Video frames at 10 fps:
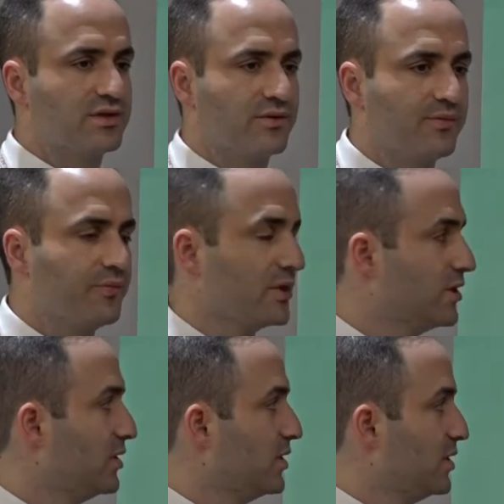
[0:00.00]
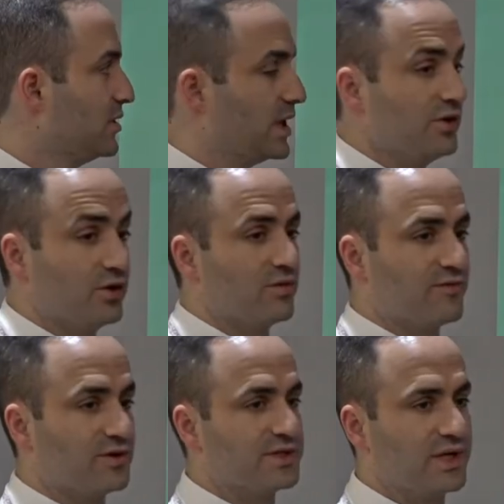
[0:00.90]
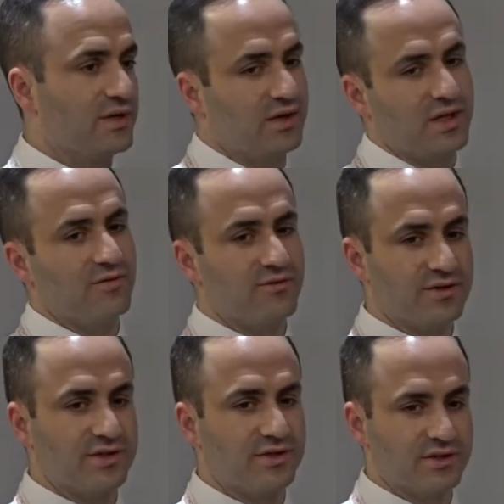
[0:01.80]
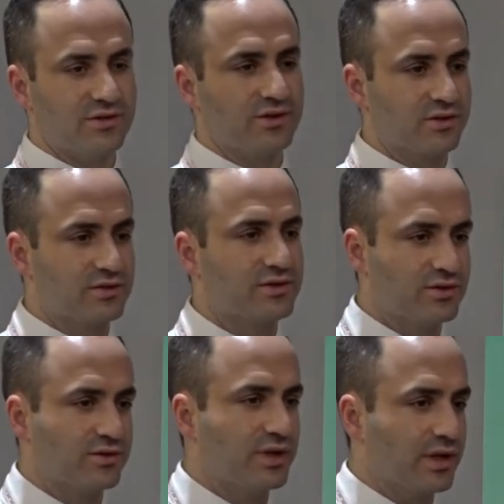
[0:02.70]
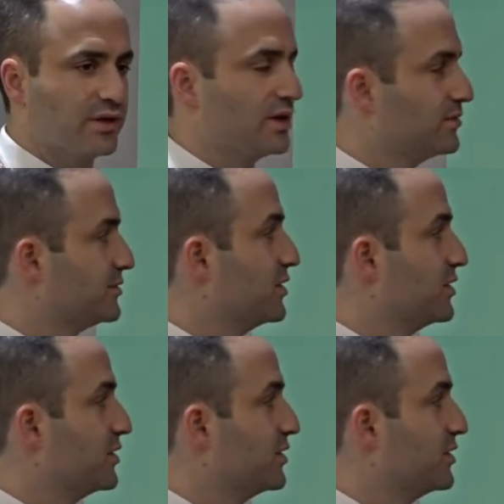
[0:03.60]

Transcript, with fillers: So, and you can reverse that. You can't reverse a surgery surgery like that.